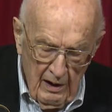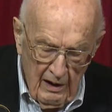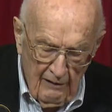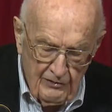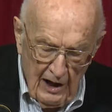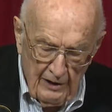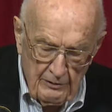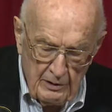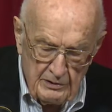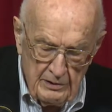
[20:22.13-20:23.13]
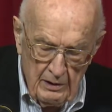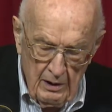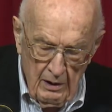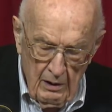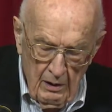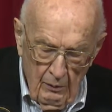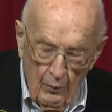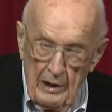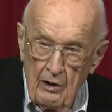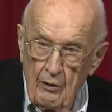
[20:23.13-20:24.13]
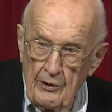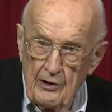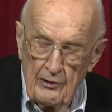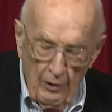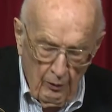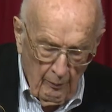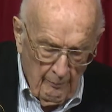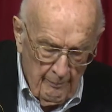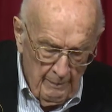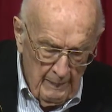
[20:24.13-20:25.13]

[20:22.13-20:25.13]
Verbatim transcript: of Congress. We ordered home.